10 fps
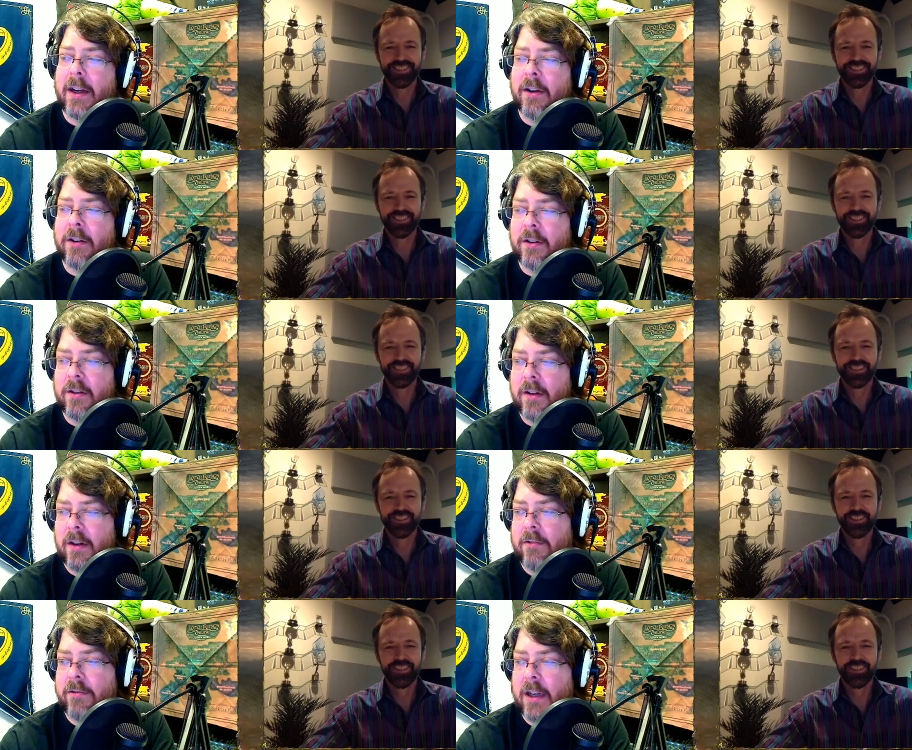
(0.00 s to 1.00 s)
Speaker 1: heard
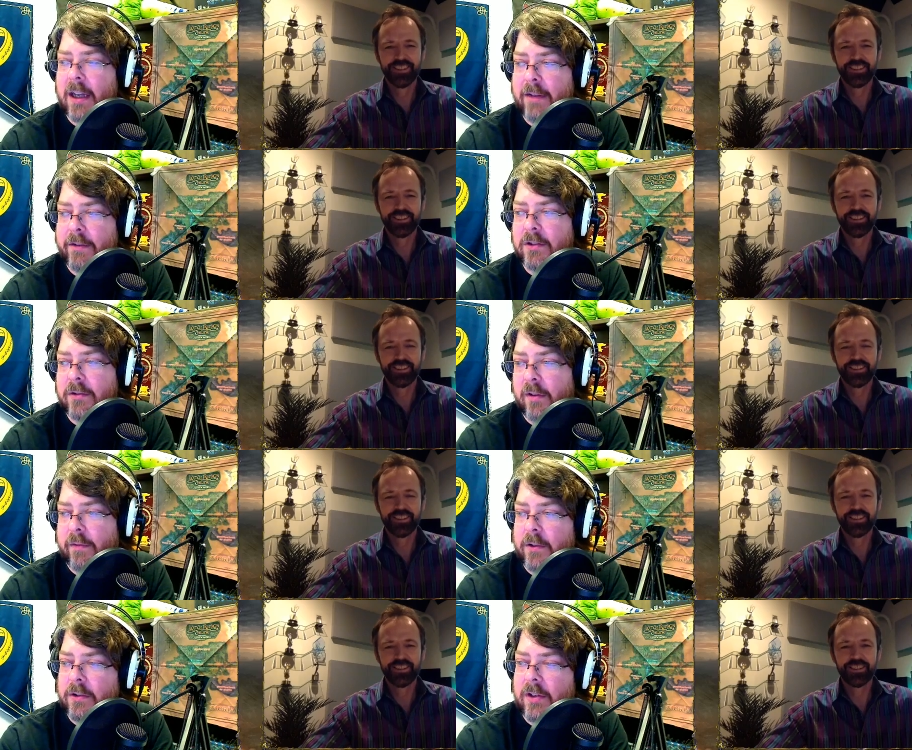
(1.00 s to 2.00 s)
Grey Havens for the
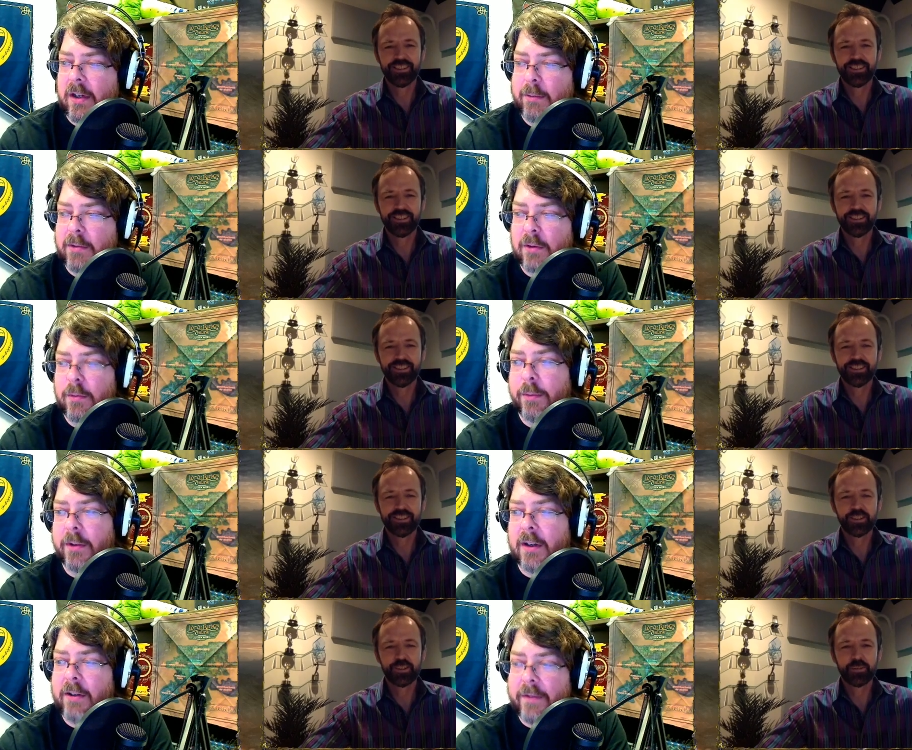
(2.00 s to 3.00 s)
first time is the moment
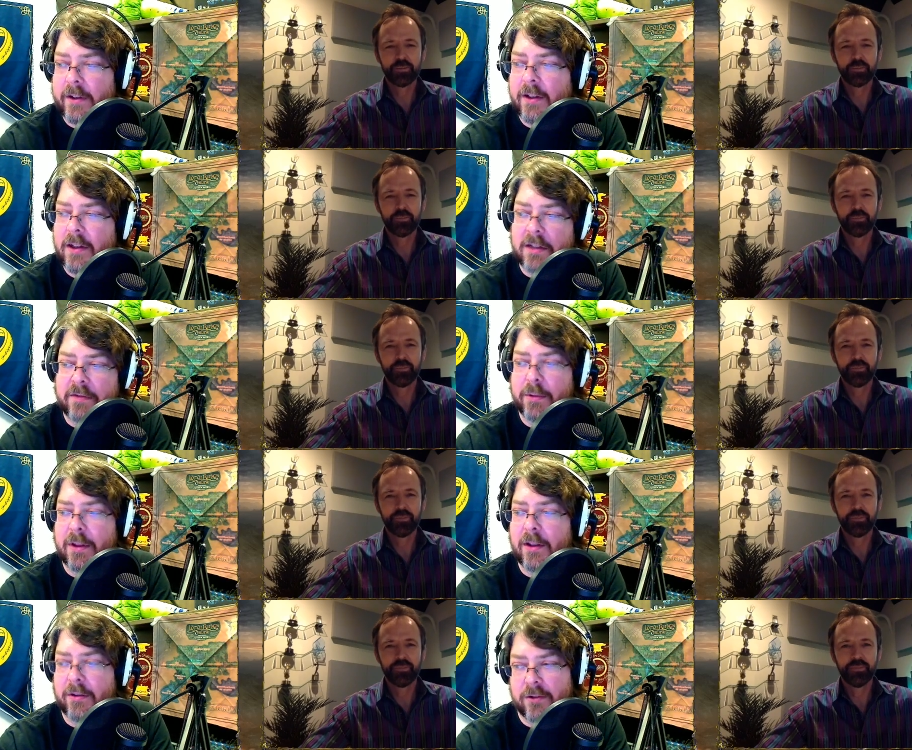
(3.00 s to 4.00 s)
I fell in love with
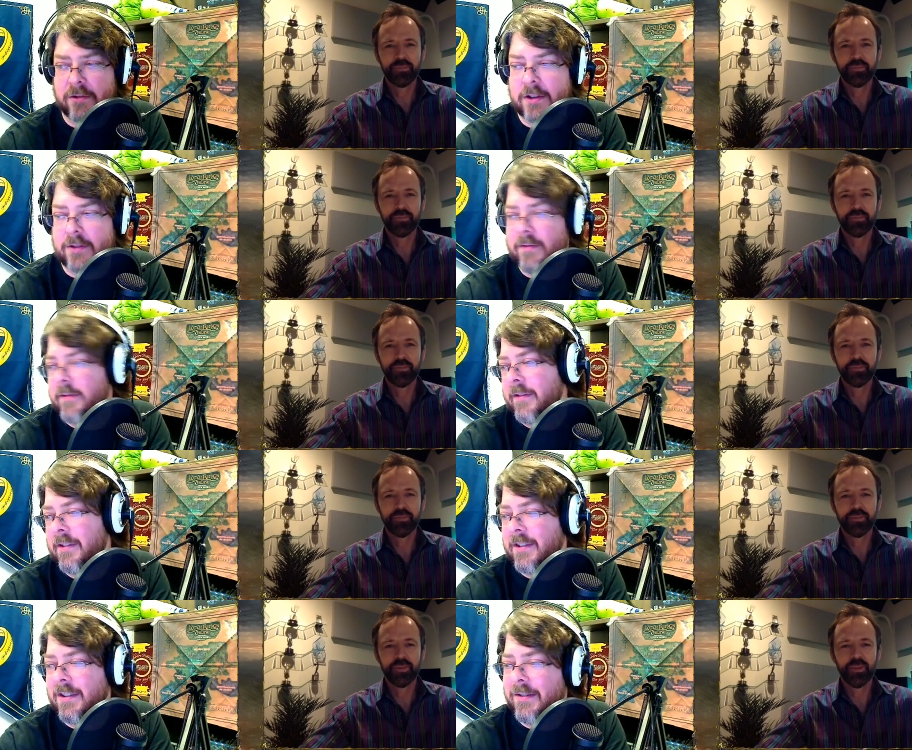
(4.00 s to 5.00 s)
Lotro.
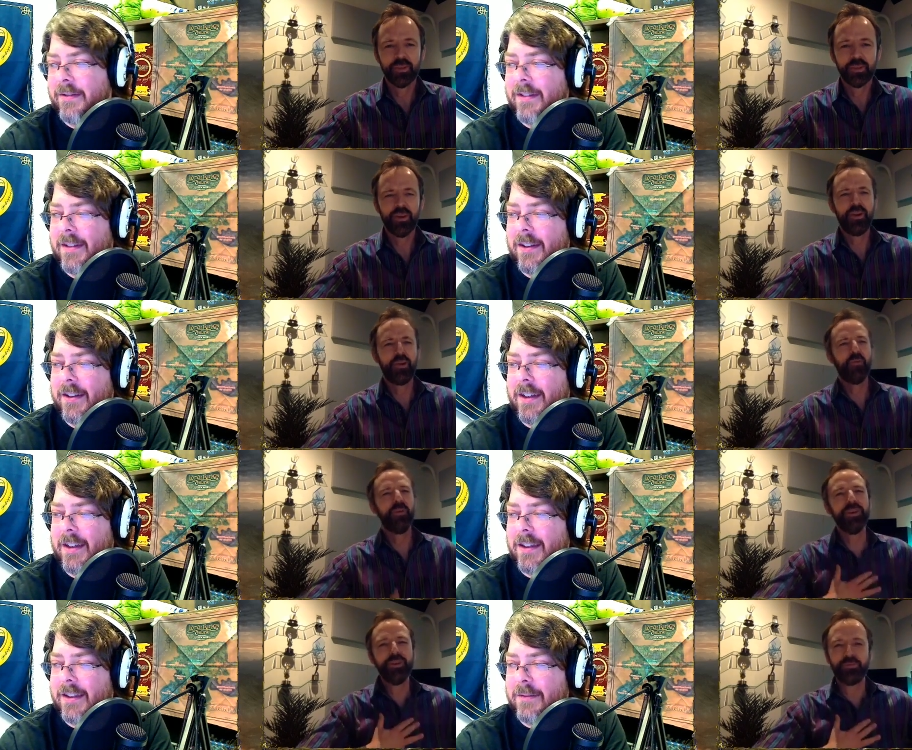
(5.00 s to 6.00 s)
So. Oh,
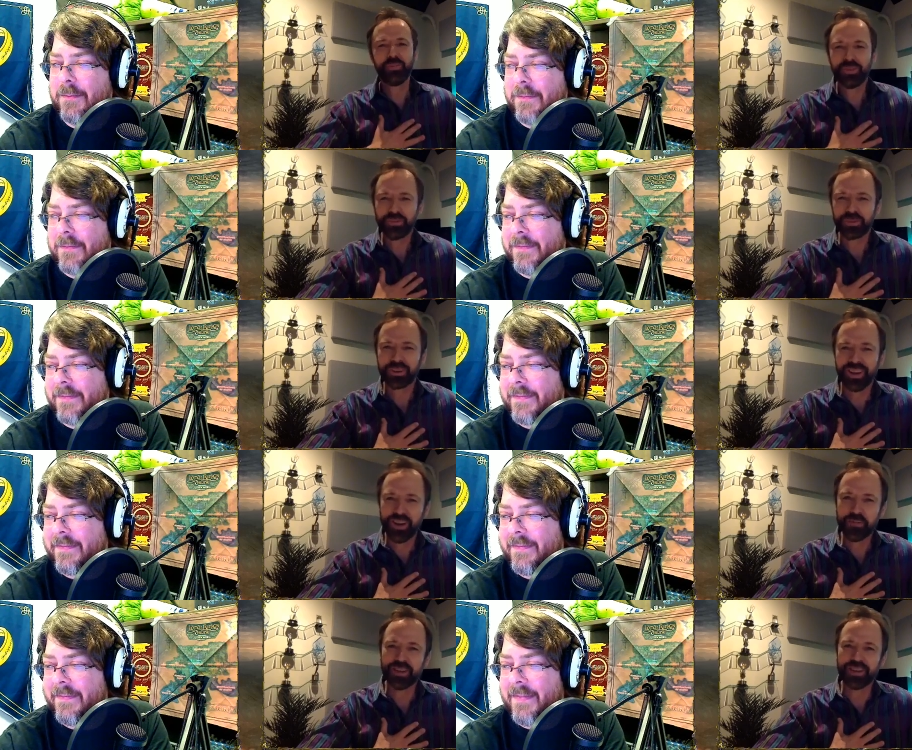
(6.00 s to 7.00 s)
what
Speaker 2: go. a beautiful
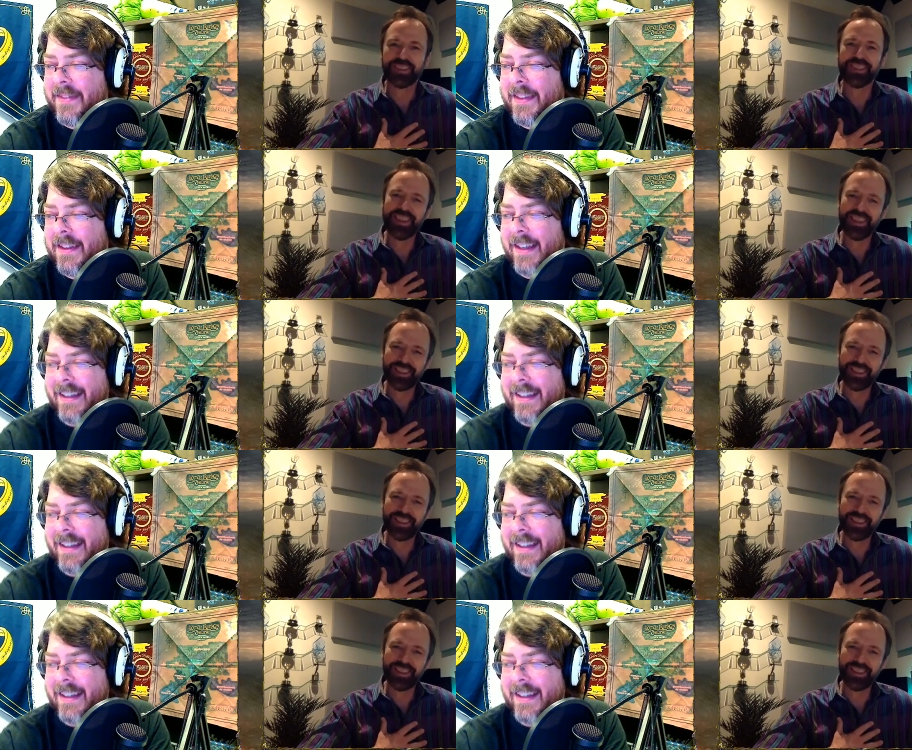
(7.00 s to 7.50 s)
comment! Thank